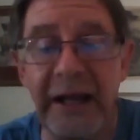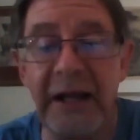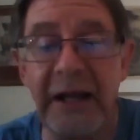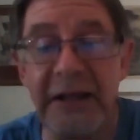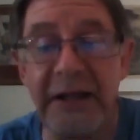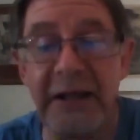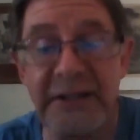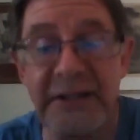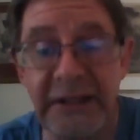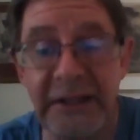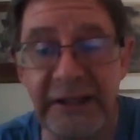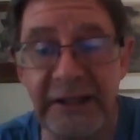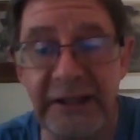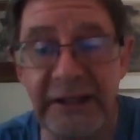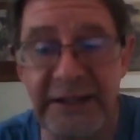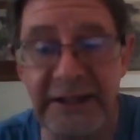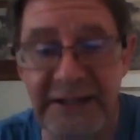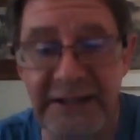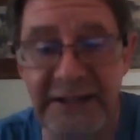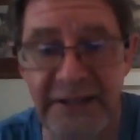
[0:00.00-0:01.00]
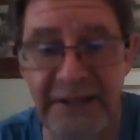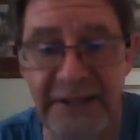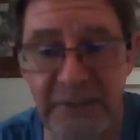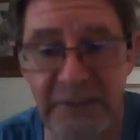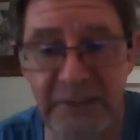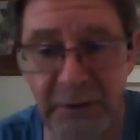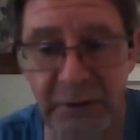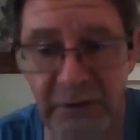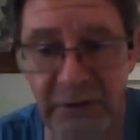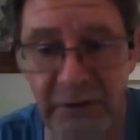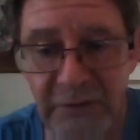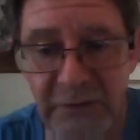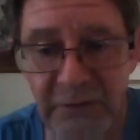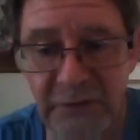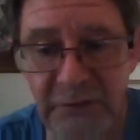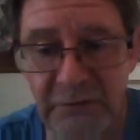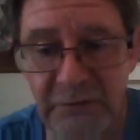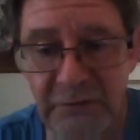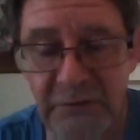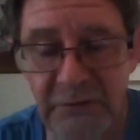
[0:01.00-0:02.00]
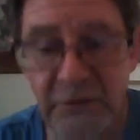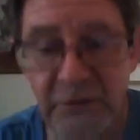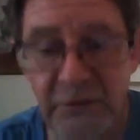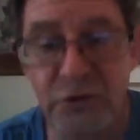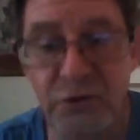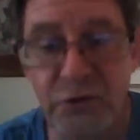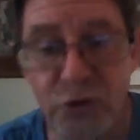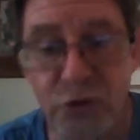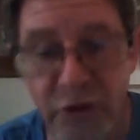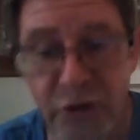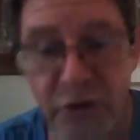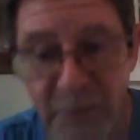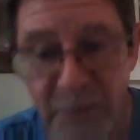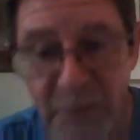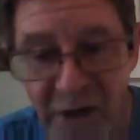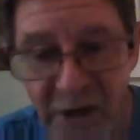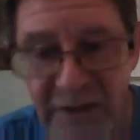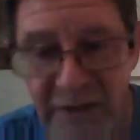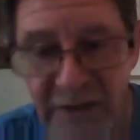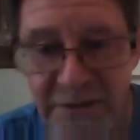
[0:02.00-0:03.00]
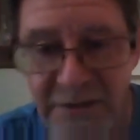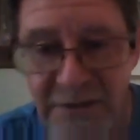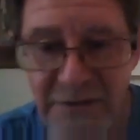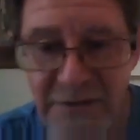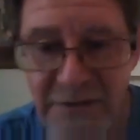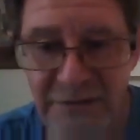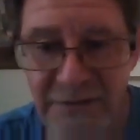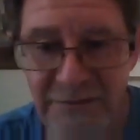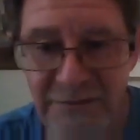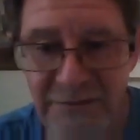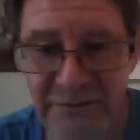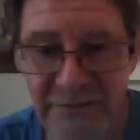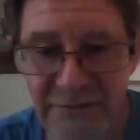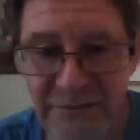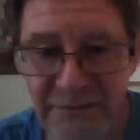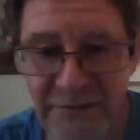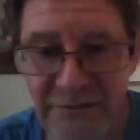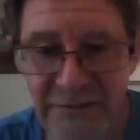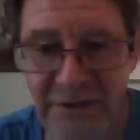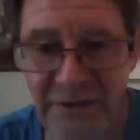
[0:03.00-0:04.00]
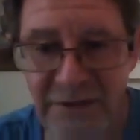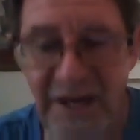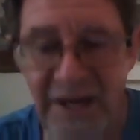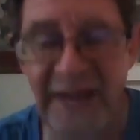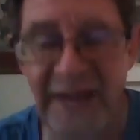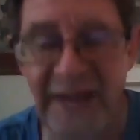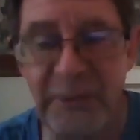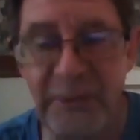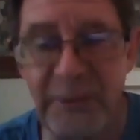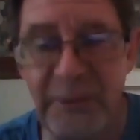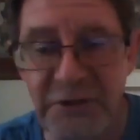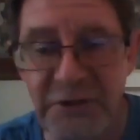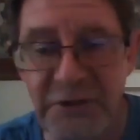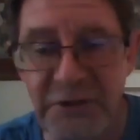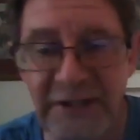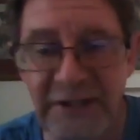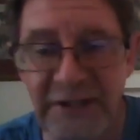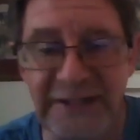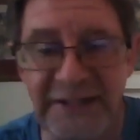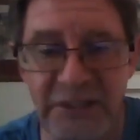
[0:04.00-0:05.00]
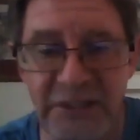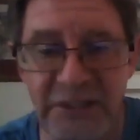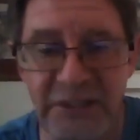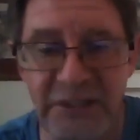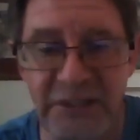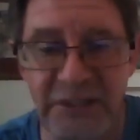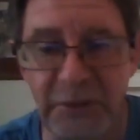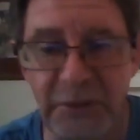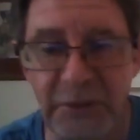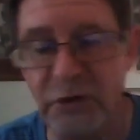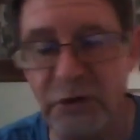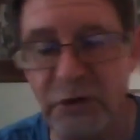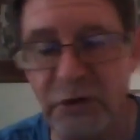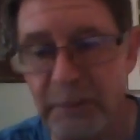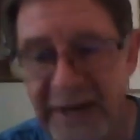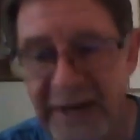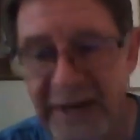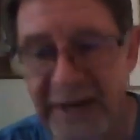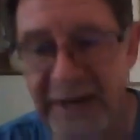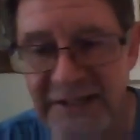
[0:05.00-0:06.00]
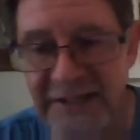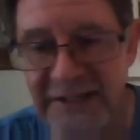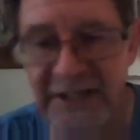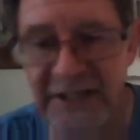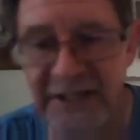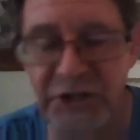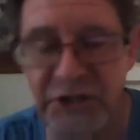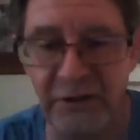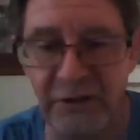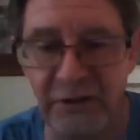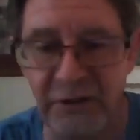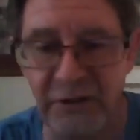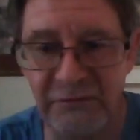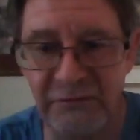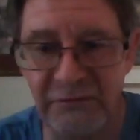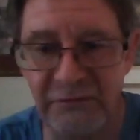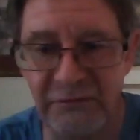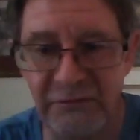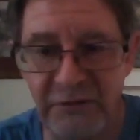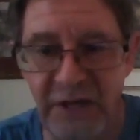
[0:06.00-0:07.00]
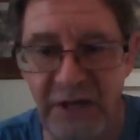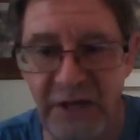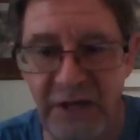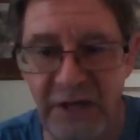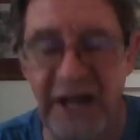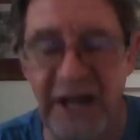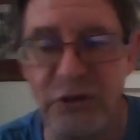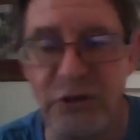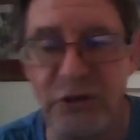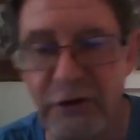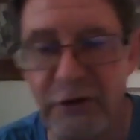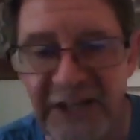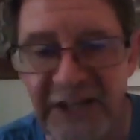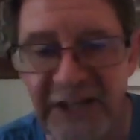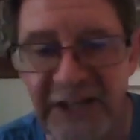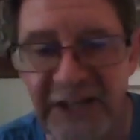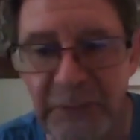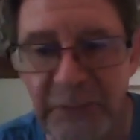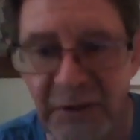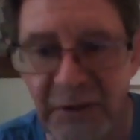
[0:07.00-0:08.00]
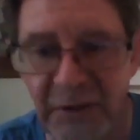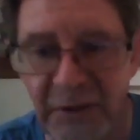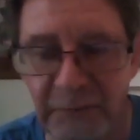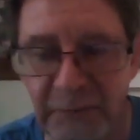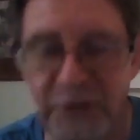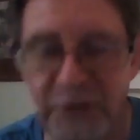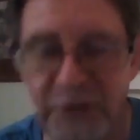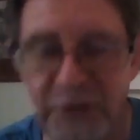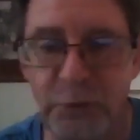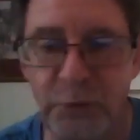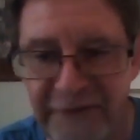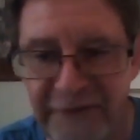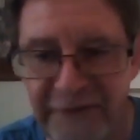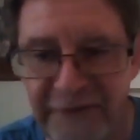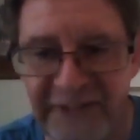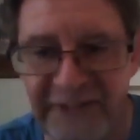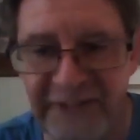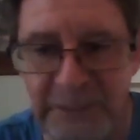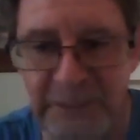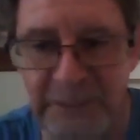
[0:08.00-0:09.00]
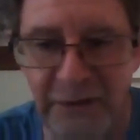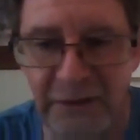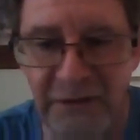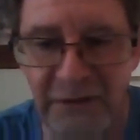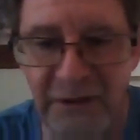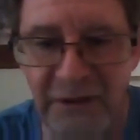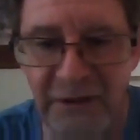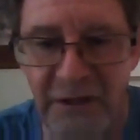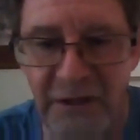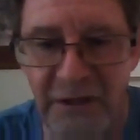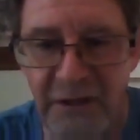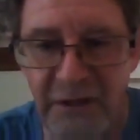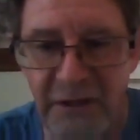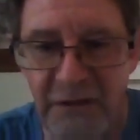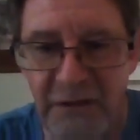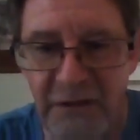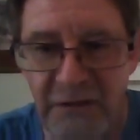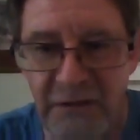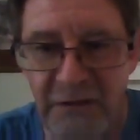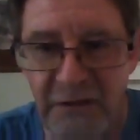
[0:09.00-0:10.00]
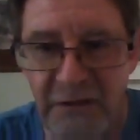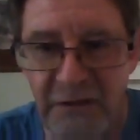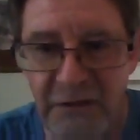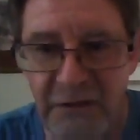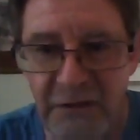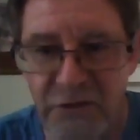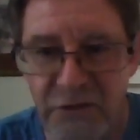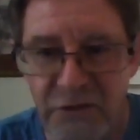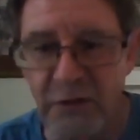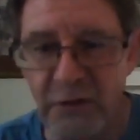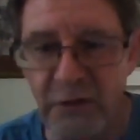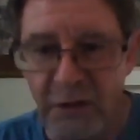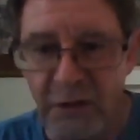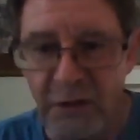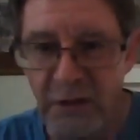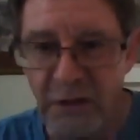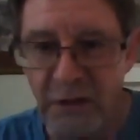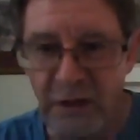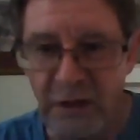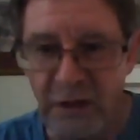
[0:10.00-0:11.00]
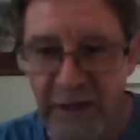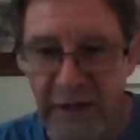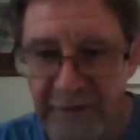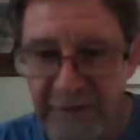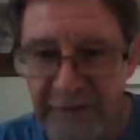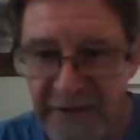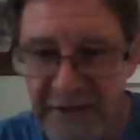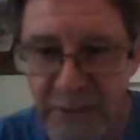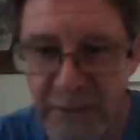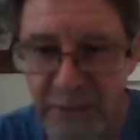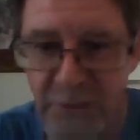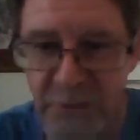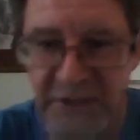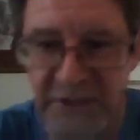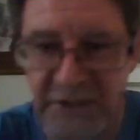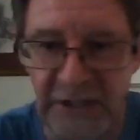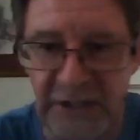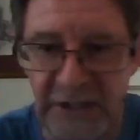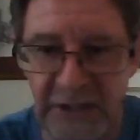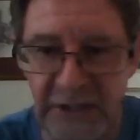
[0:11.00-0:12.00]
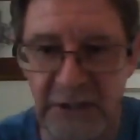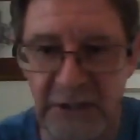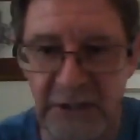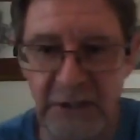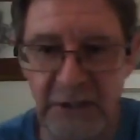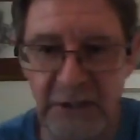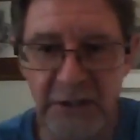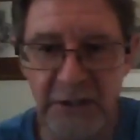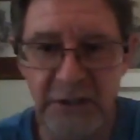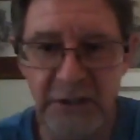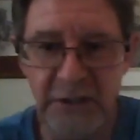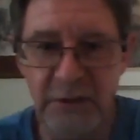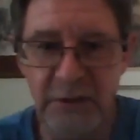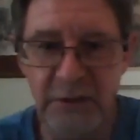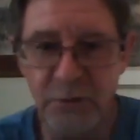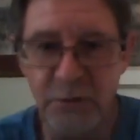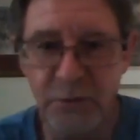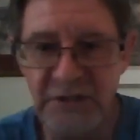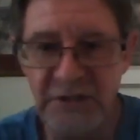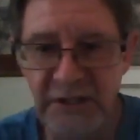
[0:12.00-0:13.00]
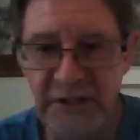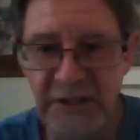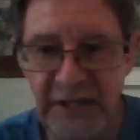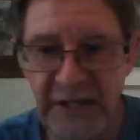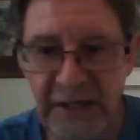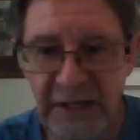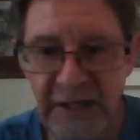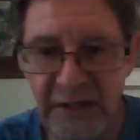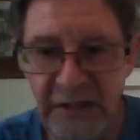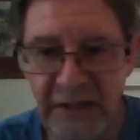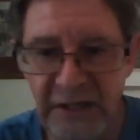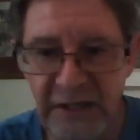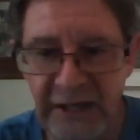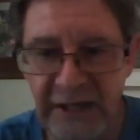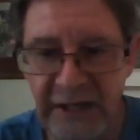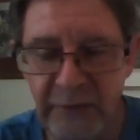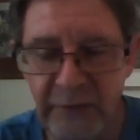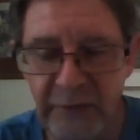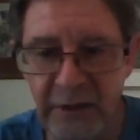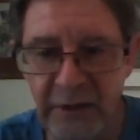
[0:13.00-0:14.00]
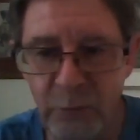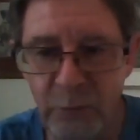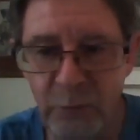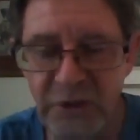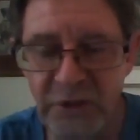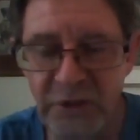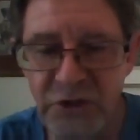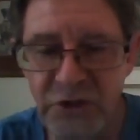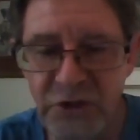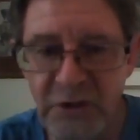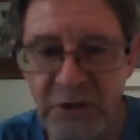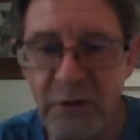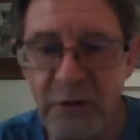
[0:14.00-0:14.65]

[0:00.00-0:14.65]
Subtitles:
still accessible to the markets. And they were still accessible to the pack station and to the feed mill, because we had a feed mill. So everything was in an area which,